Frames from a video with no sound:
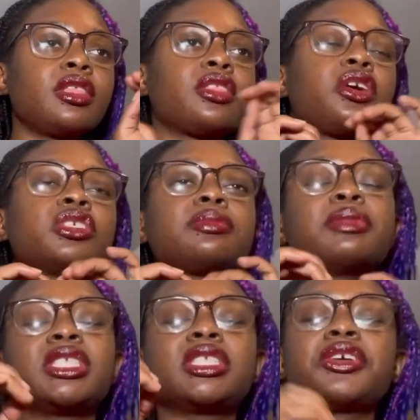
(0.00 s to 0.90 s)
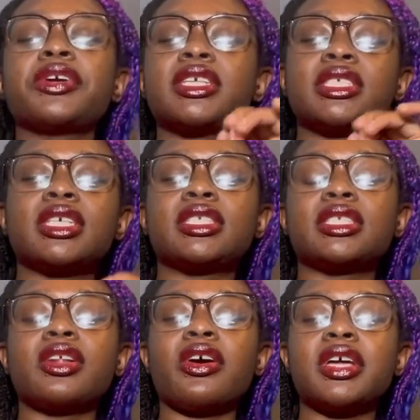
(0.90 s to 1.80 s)
there is mysteriousness
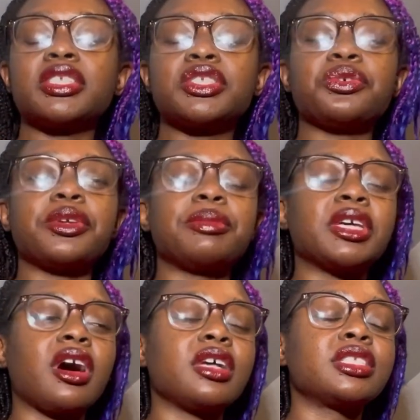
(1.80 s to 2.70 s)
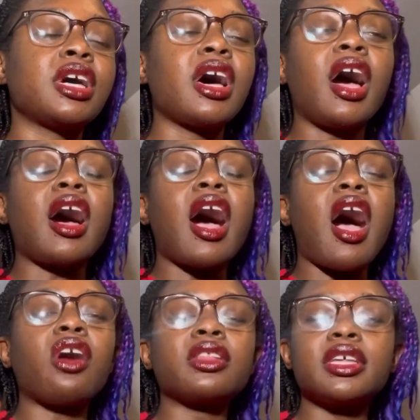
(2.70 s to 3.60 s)
in our history because
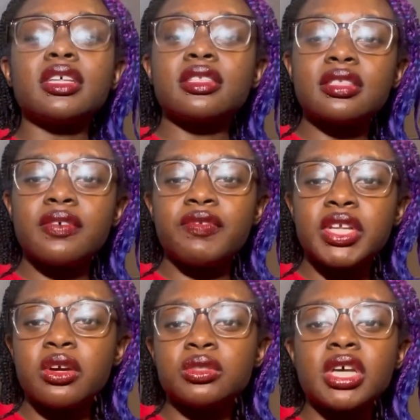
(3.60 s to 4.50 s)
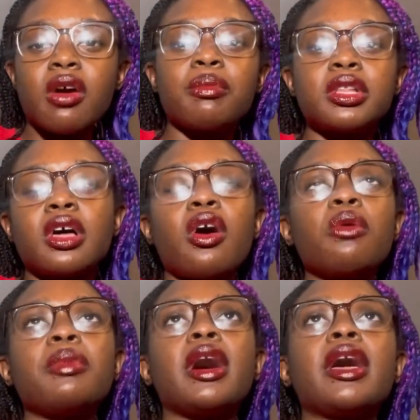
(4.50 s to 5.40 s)
I'll link the video down below,
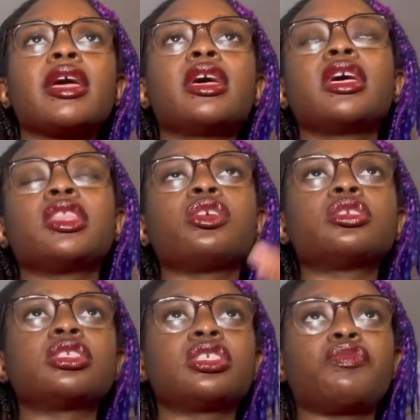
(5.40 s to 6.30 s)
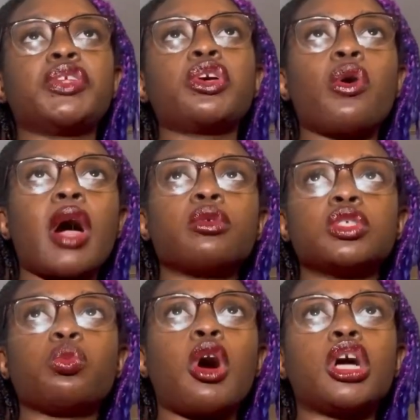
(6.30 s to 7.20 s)
but there's this video I
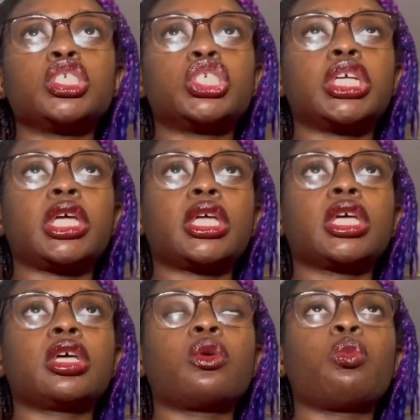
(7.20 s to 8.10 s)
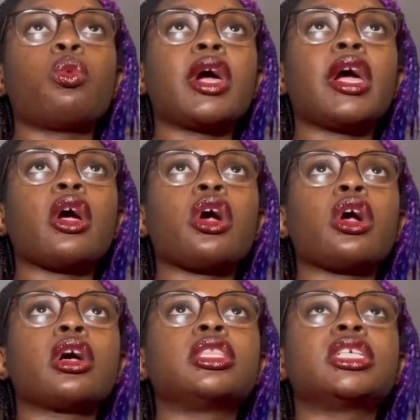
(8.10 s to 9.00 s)
was watching
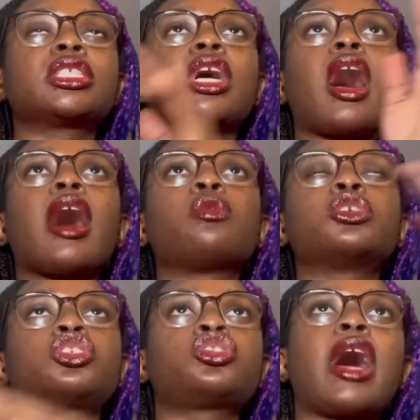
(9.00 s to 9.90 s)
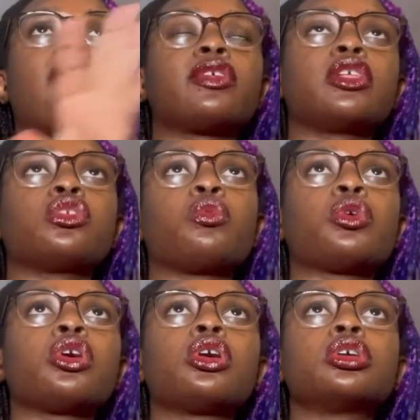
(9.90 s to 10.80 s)
where this guy was traveling the
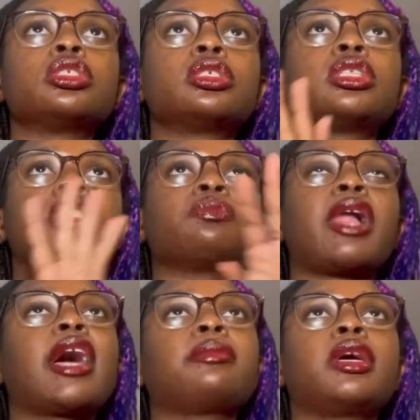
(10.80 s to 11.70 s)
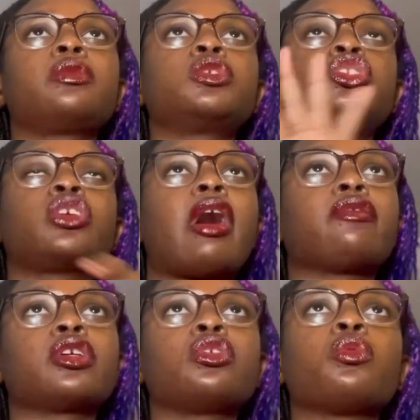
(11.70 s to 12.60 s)
world, this black man was
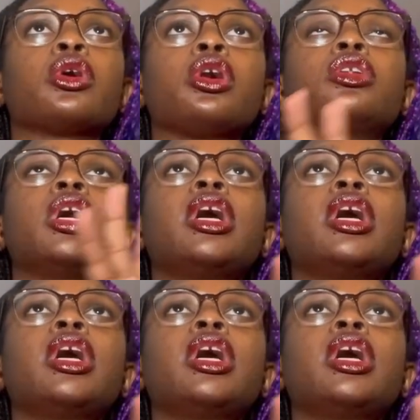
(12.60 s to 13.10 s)
traveling the world